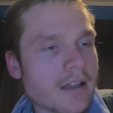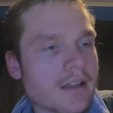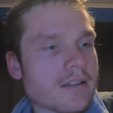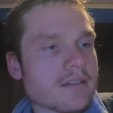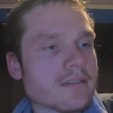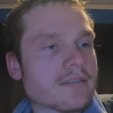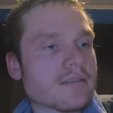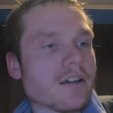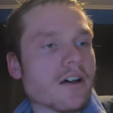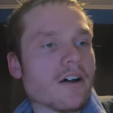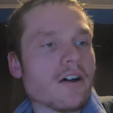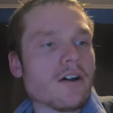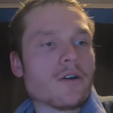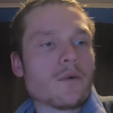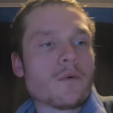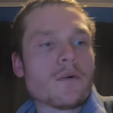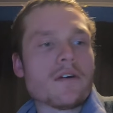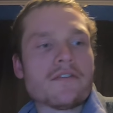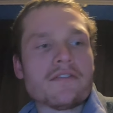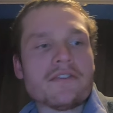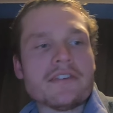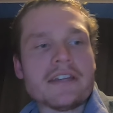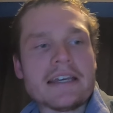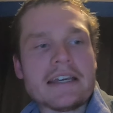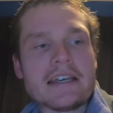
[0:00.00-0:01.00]
So
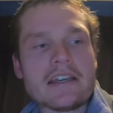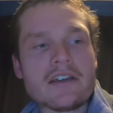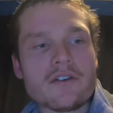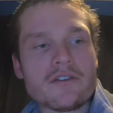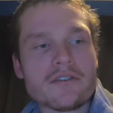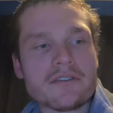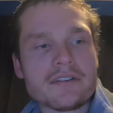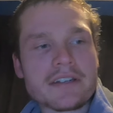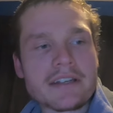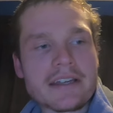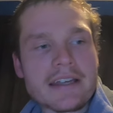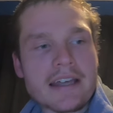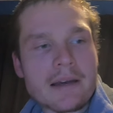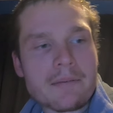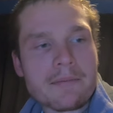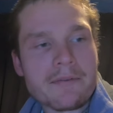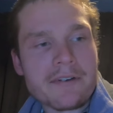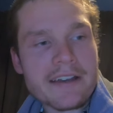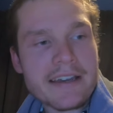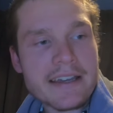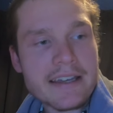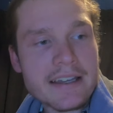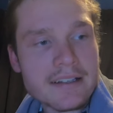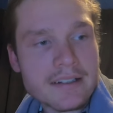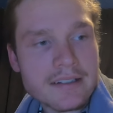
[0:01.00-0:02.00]
with
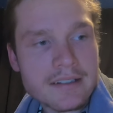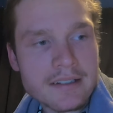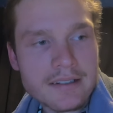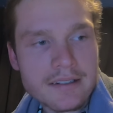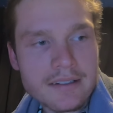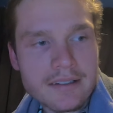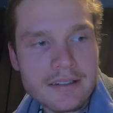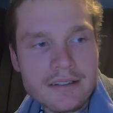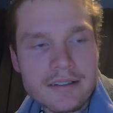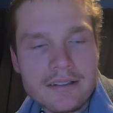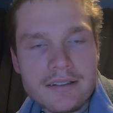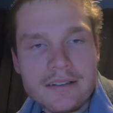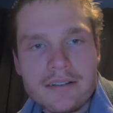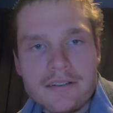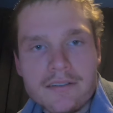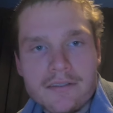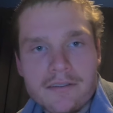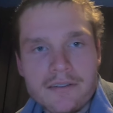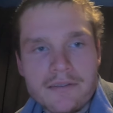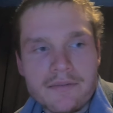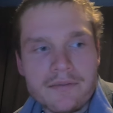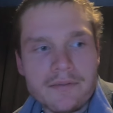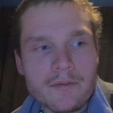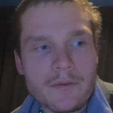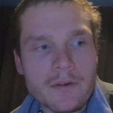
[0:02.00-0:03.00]
Niyongabire,
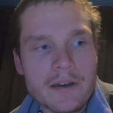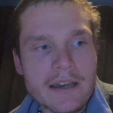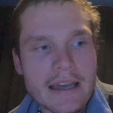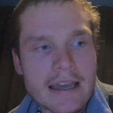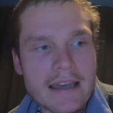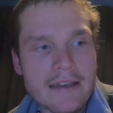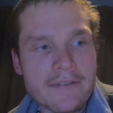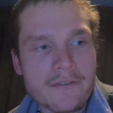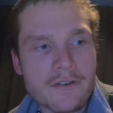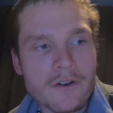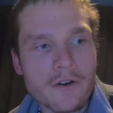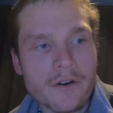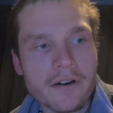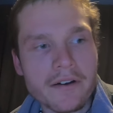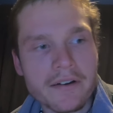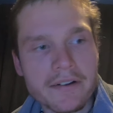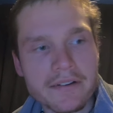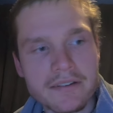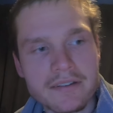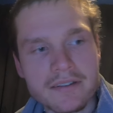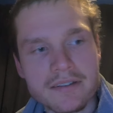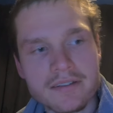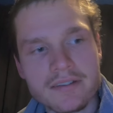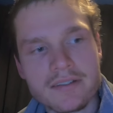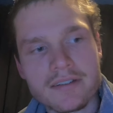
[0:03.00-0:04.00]
we have
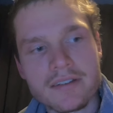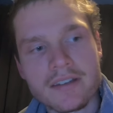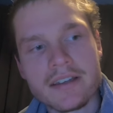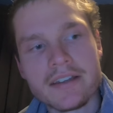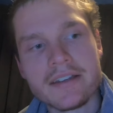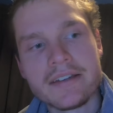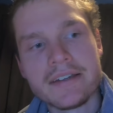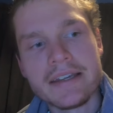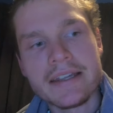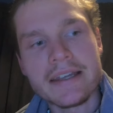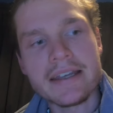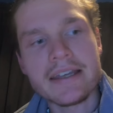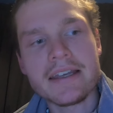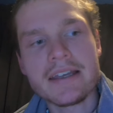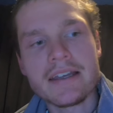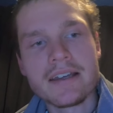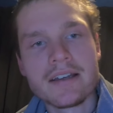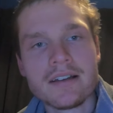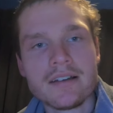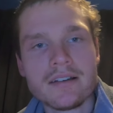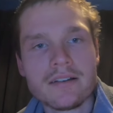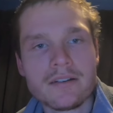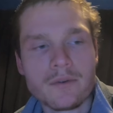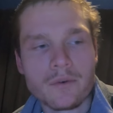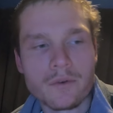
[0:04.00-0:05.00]
got Ni
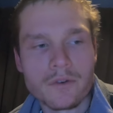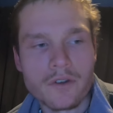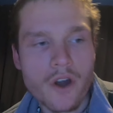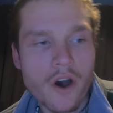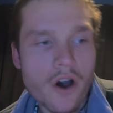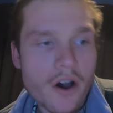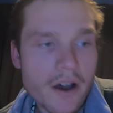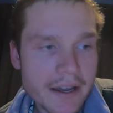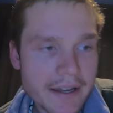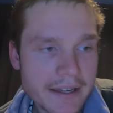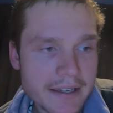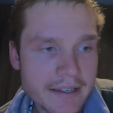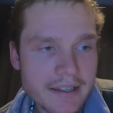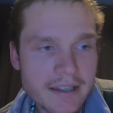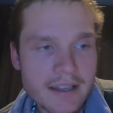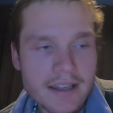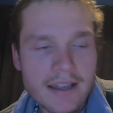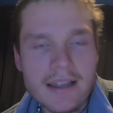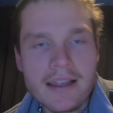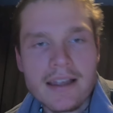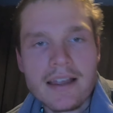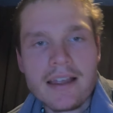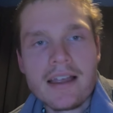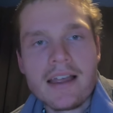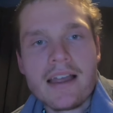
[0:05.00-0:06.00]
or Nai
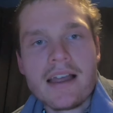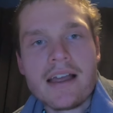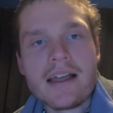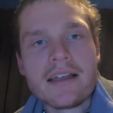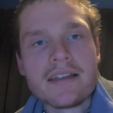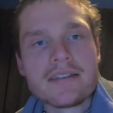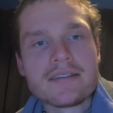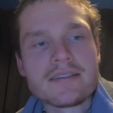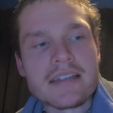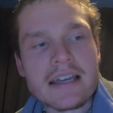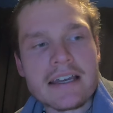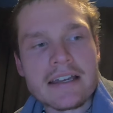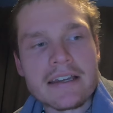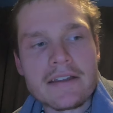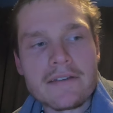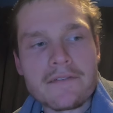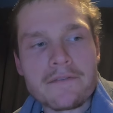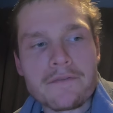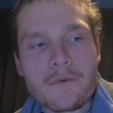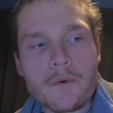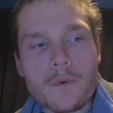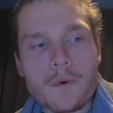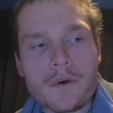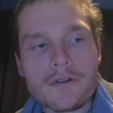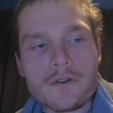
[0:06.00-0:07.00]
standing
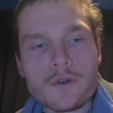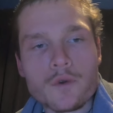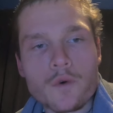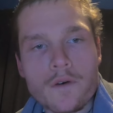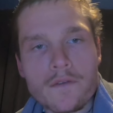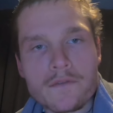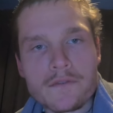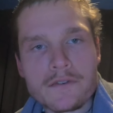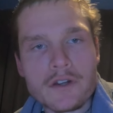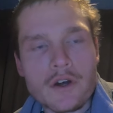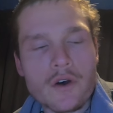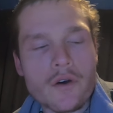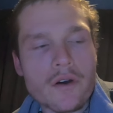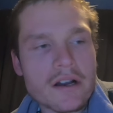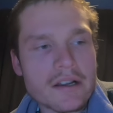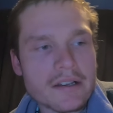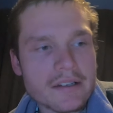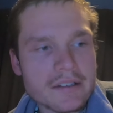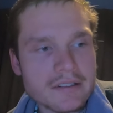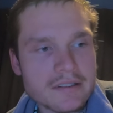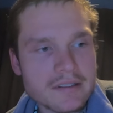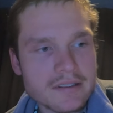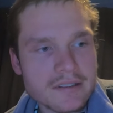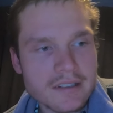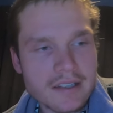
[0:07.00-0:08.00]
for Northern
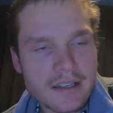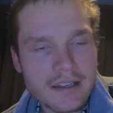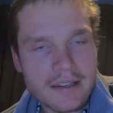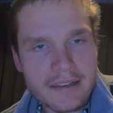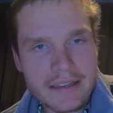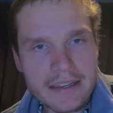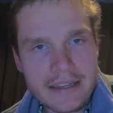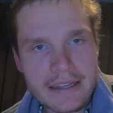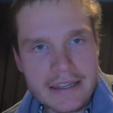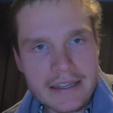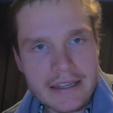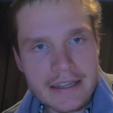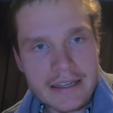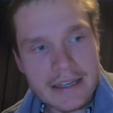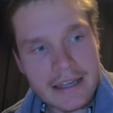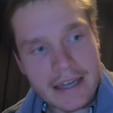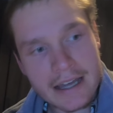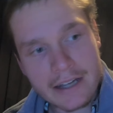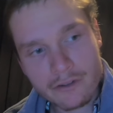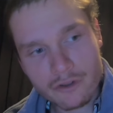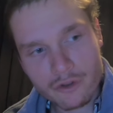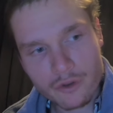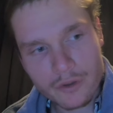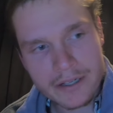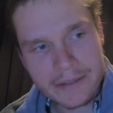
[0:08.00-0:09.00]
Ireland, the
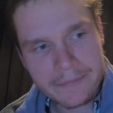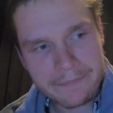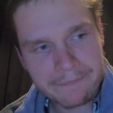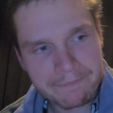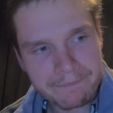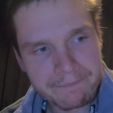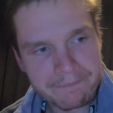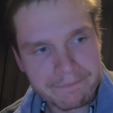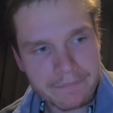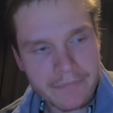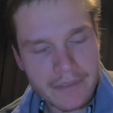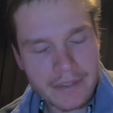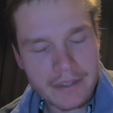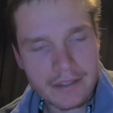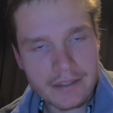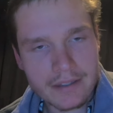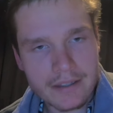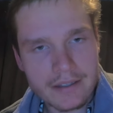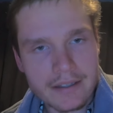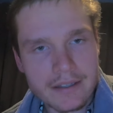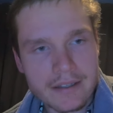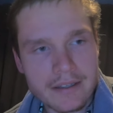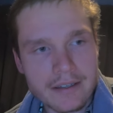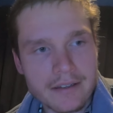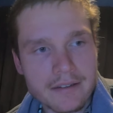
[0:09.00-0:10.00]
country
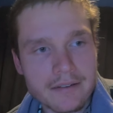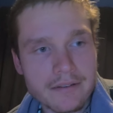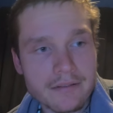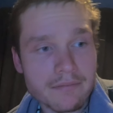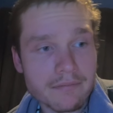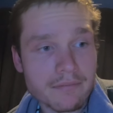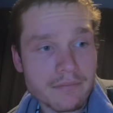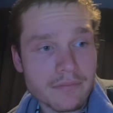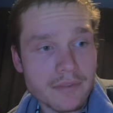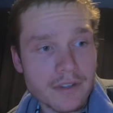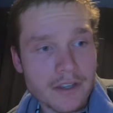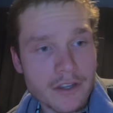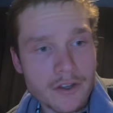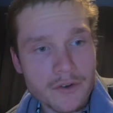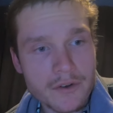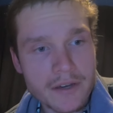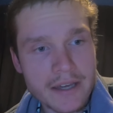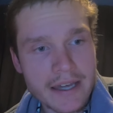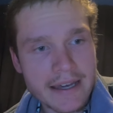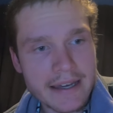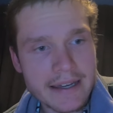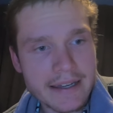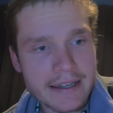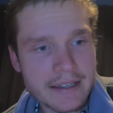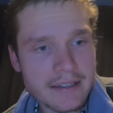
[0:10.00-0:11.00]
in the U
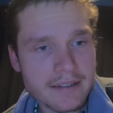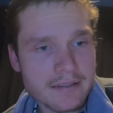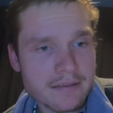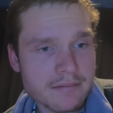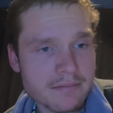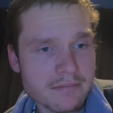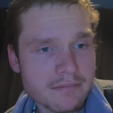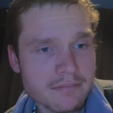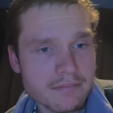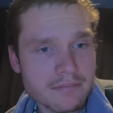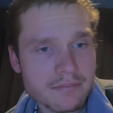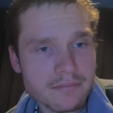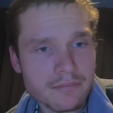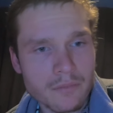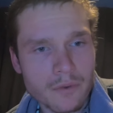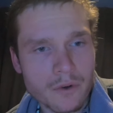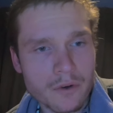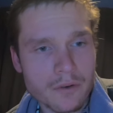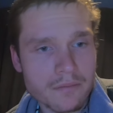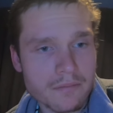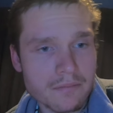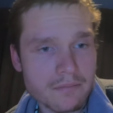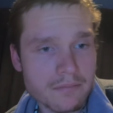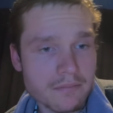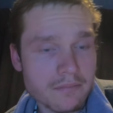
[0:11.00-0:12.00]
K,
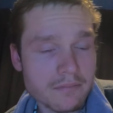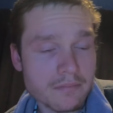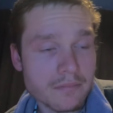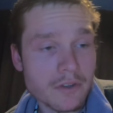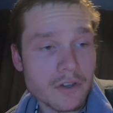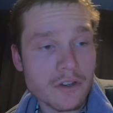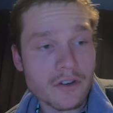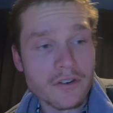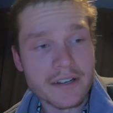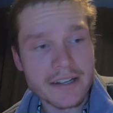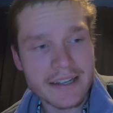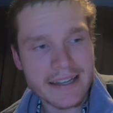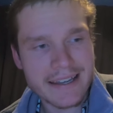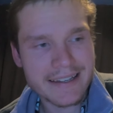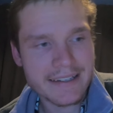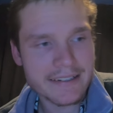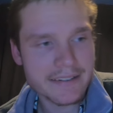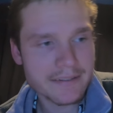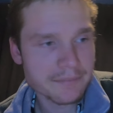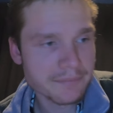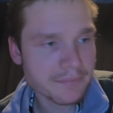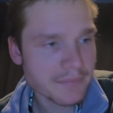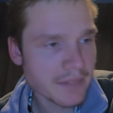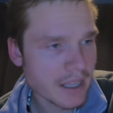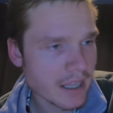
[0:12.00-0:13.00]
well, United
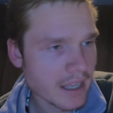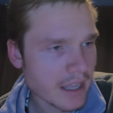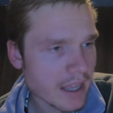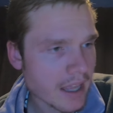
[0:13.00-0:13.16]
Kingdom.